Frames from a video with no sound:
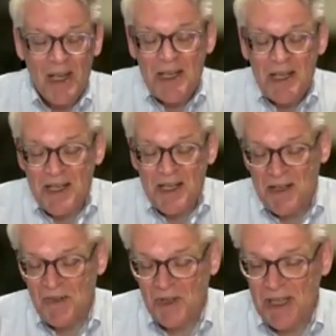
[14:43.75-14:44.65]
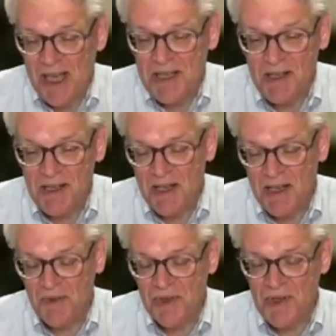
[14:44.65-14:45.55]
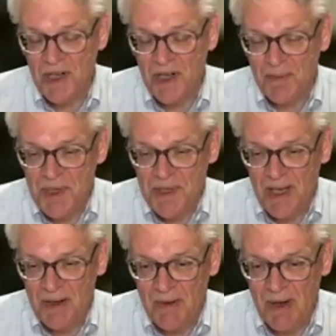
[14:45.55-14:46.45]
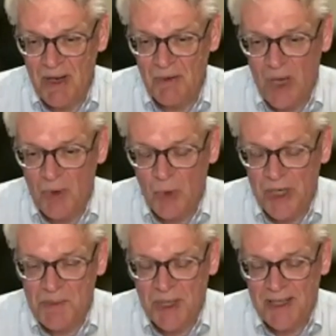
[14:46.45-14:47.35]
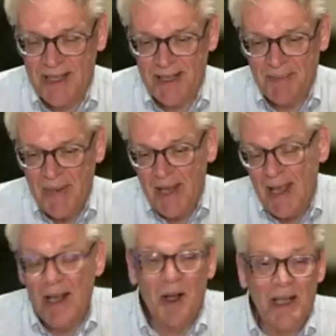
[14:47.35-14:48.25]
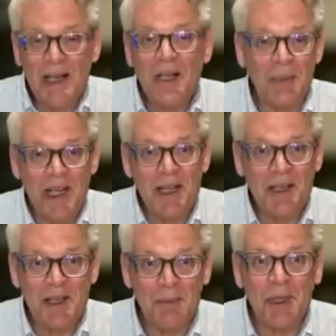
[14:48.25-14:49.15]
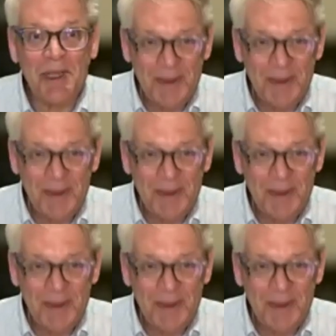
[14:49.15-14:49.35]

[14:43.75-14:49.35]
successful and less successful startups, and what explained that. And all that culminated in the book.